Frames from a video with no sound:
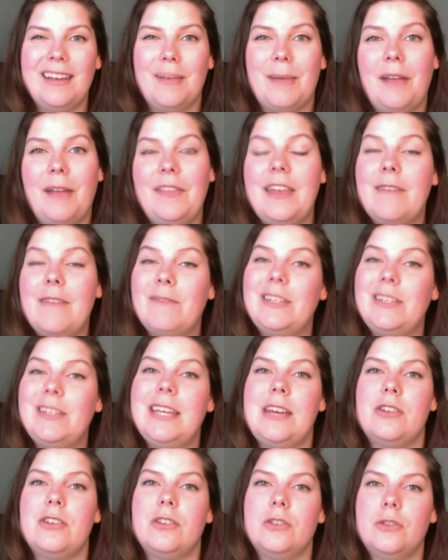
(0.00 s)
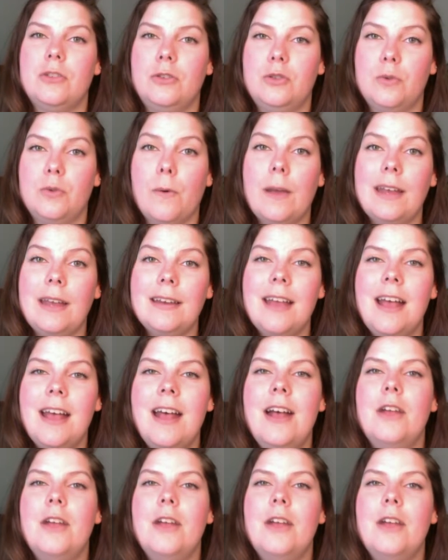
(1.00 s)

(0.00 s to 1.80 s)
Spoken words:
about the invitation to join.